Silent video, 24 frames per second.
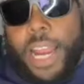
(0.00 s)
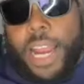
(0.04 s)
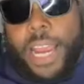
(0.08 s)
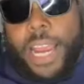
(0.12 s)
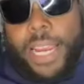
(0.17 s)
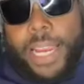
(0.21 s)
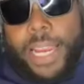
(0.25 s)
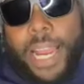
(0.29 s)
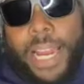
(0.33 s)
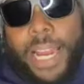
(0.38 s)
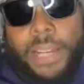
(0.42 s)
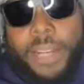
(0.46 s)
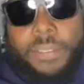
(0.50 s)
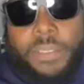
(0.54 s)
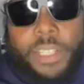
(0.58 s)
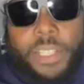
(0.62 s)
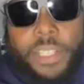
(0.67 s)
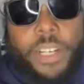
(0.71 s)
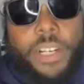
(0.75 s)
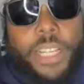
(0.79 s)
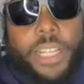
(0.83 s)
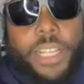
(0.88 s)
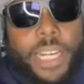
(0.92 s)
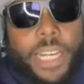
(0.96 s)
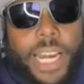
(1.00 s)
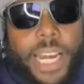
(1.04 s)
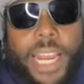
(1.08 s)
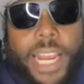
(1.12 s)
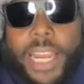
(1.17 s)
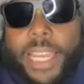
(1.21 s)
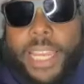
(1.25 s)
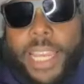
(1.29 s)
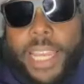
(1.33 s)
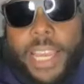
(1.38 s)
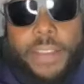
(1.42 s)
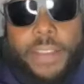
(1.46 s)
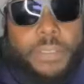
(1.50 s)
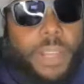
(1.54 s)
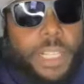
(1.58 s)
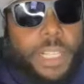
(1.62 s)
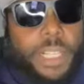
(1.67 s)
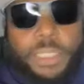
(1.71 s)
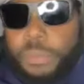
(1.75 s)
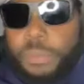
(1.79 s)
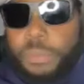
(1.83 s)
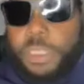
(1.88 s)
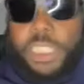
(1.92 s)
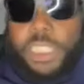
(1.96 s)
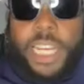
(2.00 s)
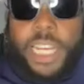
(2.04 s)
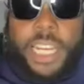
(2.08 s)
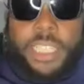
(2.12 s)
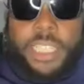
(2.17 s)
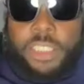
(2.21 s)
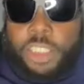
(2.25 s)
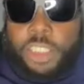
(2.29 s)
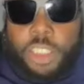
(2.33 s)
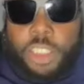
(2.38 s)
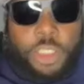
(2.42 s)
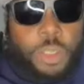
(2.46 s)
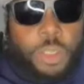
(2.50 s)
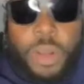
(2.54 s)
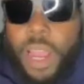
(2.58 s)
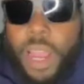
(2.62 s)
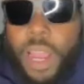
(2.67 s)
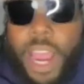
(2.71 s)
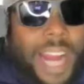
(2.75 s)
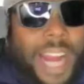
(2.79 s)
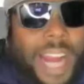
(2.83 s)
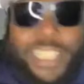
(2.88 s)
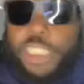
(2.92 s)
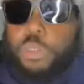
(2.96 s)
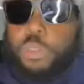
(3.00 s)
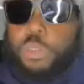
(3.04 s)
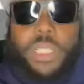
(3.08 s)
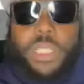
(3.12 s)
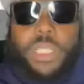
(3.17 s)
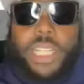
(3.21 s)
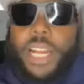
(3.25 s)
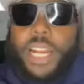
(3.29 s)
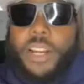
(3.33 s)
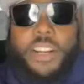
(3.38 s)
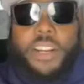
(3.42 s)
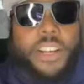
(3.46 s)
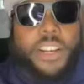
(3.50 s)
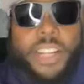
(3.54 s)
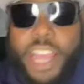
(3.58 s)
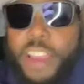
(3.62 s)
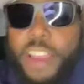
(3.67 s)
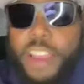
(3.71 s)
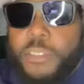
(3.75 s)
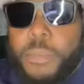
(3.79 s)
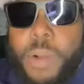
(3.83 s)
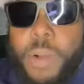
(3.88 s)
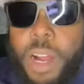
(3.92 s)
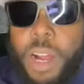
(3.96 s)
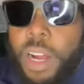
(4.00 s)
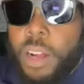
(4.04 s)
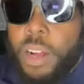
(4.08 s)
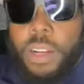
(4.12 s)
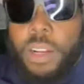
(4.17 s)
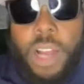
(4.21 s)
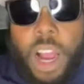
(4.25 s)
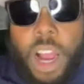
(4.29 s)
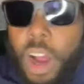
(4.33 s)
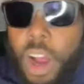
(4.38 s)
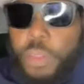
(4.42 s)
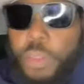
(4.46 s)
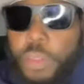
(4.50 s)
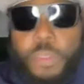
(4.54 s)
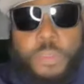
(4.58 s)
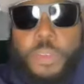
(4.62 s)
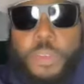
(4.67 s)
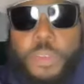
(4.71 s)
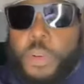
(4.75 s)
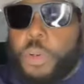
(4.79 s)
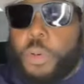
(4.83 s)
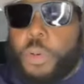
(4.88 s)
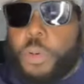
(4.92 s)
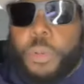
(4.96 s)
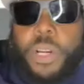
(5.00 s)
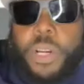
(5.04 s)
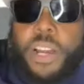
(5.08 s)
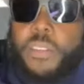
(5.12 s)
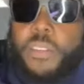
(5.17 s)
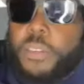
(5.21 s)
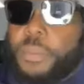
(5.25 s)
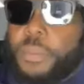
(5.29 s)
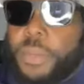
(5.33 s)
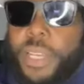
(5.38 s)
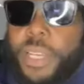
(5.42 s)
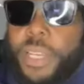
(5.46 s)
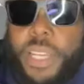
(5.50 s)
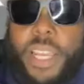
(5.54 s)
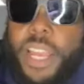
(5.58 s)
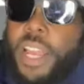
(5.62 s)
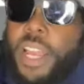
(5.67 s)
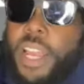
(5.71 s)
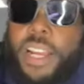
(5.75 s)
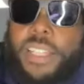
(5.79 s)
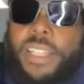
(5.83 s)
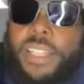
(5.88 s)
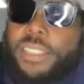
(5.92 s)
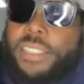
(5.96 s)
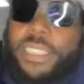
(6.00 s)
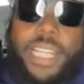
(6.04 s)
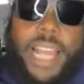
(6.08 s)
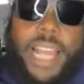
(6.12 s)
had got there that I had gave like some change to. I just went down there and gave them all, all the food or whatever, man. There you go.